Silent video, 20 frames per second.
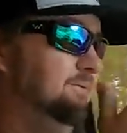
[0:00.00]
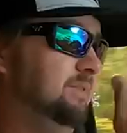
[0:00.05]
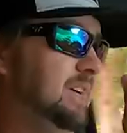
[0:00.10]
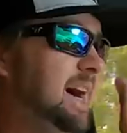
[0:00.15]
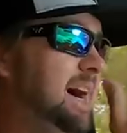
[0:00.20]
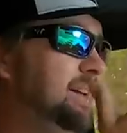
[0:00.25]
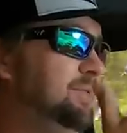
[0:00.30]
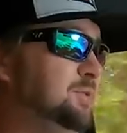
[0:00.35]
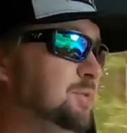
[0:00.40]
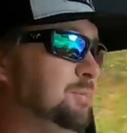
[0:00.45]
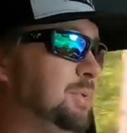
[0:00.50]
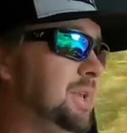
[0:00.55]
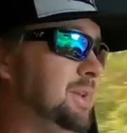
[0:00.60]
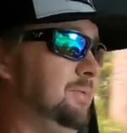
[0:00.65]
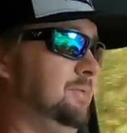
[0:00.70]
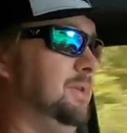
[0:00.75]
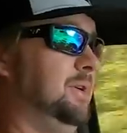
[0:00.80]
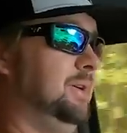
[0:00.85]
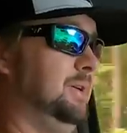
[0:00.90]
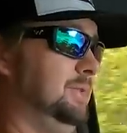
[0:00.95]
5
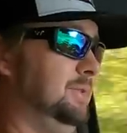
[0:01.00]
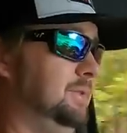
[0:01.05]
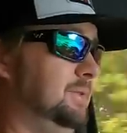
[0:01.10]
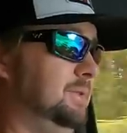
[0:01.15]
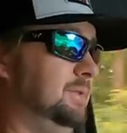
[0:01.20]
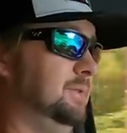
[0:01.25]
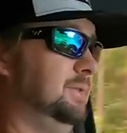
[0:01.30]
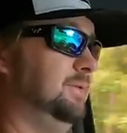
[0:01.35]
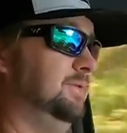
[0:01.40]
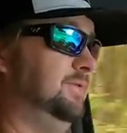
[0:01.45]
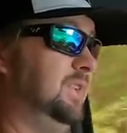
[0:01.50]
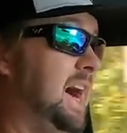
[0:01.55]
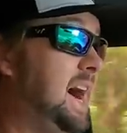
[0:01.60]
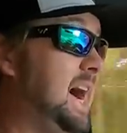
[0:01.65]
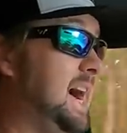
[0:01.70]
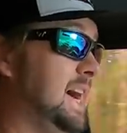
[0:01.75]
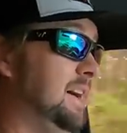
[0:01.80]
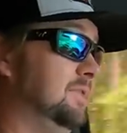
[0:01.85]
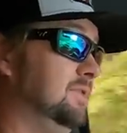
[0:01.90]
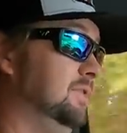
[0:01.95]
spinning rods.
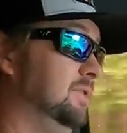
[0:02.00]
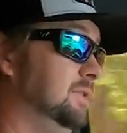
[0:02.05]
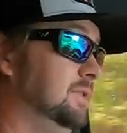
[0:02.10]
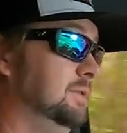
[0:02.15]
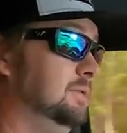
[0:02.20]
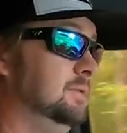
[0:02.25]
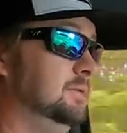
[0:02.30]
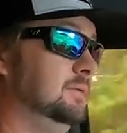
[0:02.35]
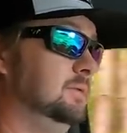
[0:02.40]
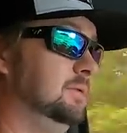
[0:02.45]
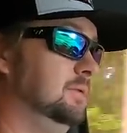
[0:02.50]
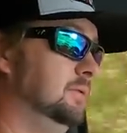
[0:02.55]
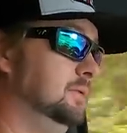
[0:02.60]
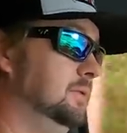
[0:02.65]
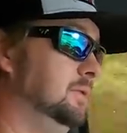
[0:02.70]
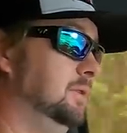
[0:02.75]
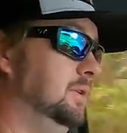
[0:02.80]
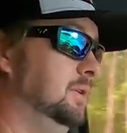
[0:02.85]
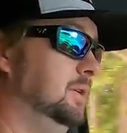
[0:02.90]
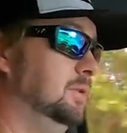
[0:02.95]
5.
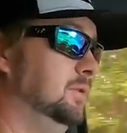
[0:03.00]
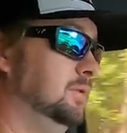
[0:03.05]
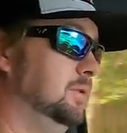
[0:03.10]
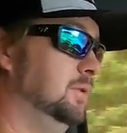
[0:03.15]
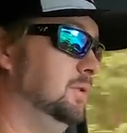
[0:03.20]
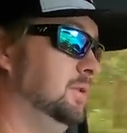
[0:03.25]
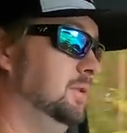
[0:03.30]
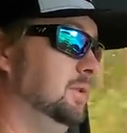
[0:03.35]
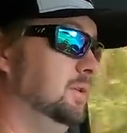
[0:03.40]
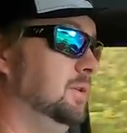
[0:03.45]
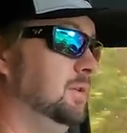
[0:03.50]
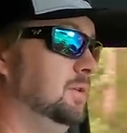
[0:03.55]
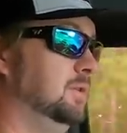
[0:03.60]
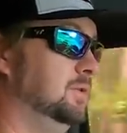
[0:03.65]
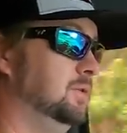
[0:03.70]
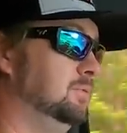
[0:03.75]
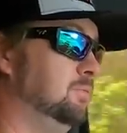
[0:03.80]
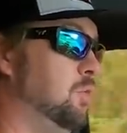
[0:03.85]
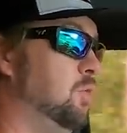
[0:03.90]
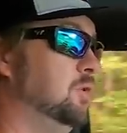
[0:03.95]

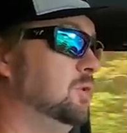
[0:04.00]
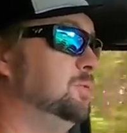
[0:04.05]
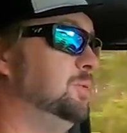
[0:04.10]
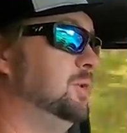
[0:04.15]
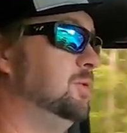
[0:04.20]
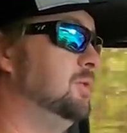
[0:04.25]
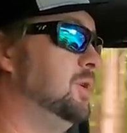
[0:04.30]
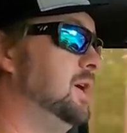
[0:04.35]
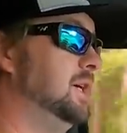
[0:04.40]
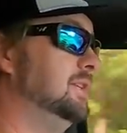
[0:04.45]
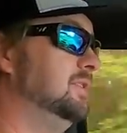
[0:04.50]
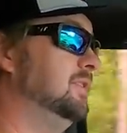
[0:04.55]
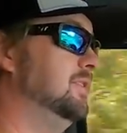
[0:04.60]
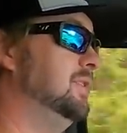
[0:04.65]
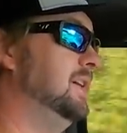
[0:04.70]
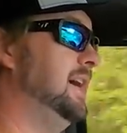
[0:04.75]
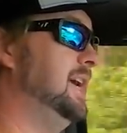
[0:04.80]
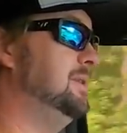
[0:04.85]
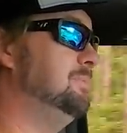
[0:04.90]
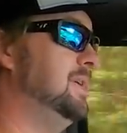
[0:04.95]
There's more spinning rods I've
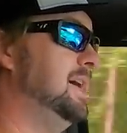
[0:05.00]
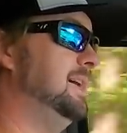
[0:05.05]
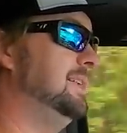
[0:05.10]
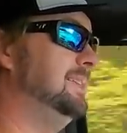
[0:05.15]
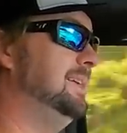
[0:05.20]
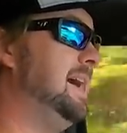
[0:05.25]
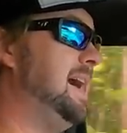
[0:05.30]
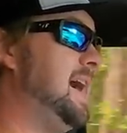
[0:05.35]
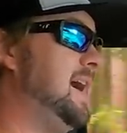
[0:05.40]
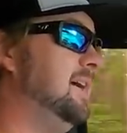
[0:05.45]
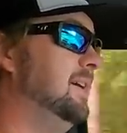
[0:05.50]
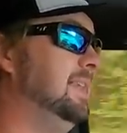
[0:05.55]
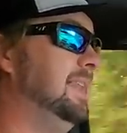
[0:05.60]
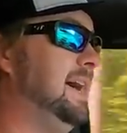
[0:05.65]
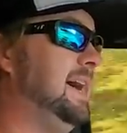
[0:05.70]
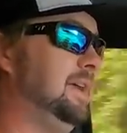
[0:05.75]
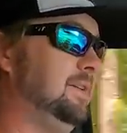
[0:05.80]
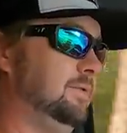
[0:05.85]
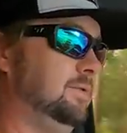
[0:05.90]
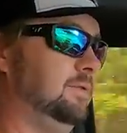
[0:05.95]
ever had in my entire
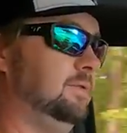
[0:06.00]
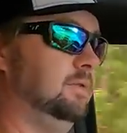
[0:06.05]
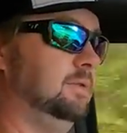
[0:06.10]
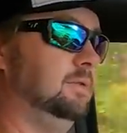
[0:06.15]
life.